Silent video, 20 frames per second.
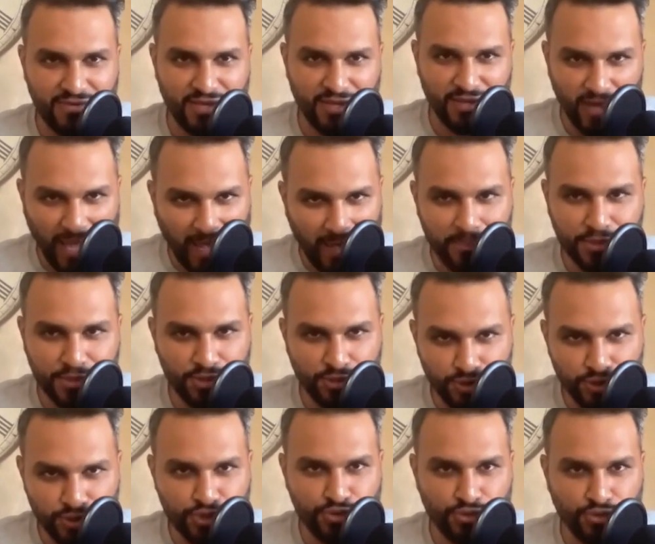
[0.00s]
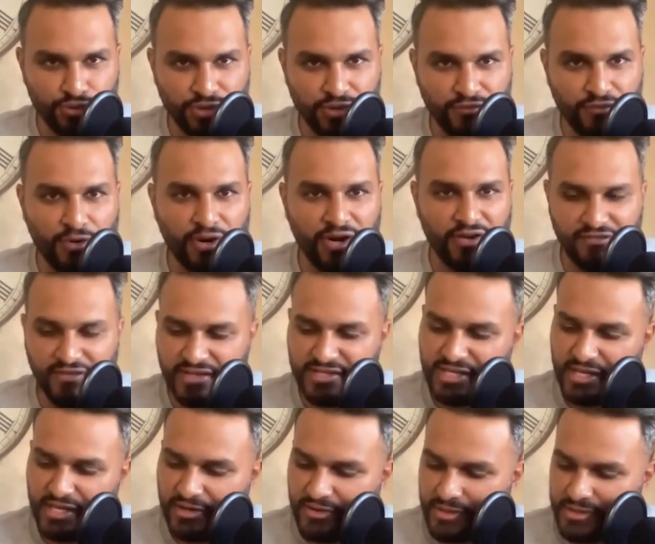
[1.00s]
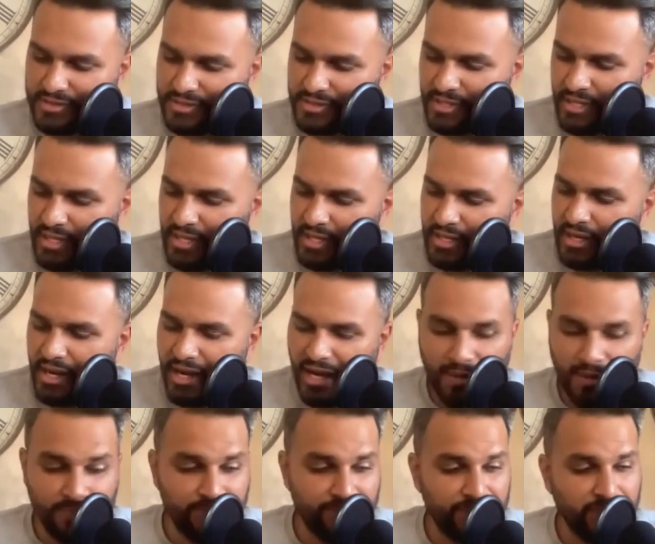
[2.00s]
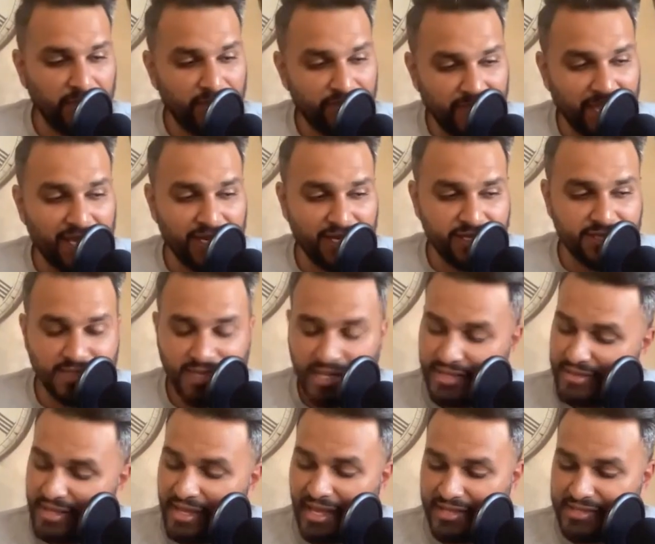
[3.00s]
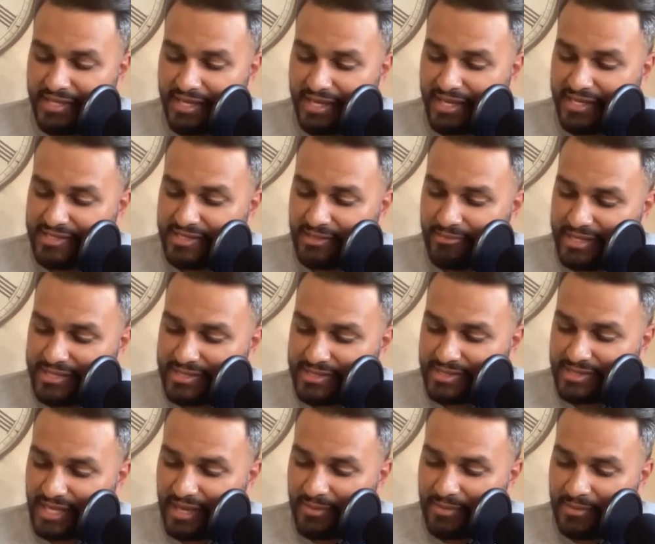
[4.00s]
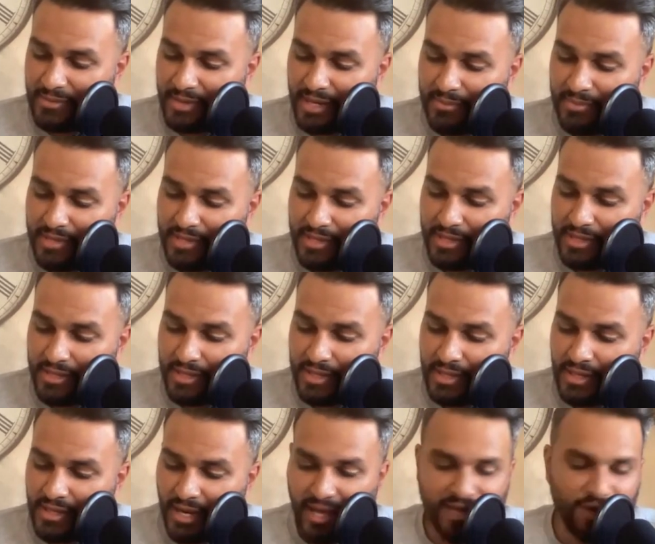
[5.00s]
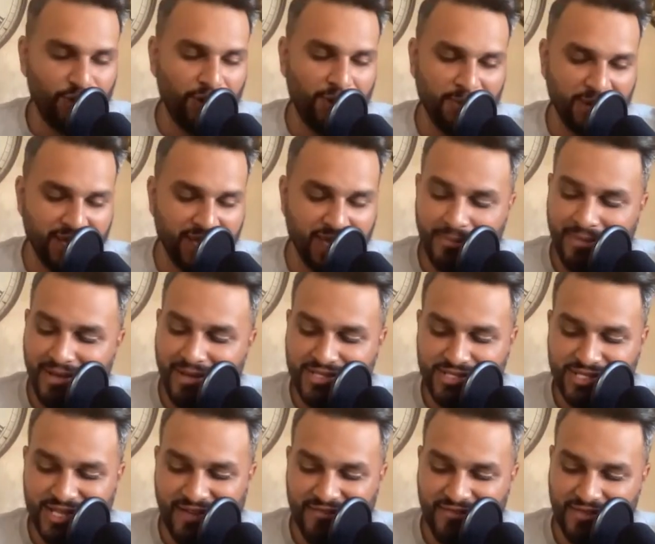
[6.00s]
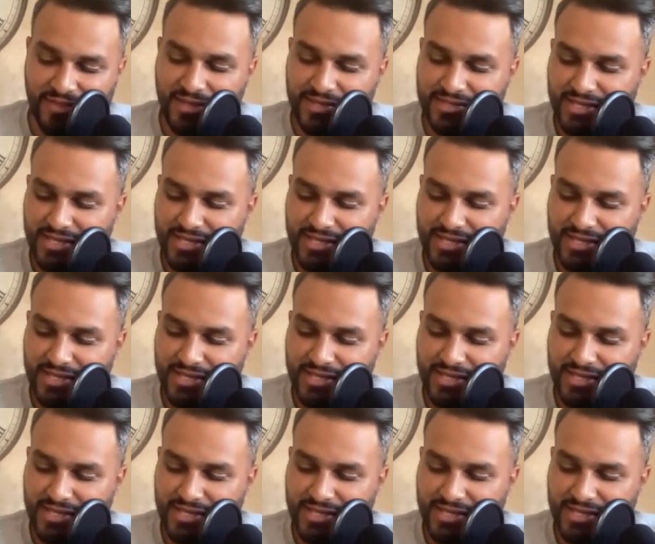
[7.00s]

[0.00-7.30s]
the absolute truth of what a front center is, and that is, I think he's the best in the game, in my opinion. I know I'm going to get a message after this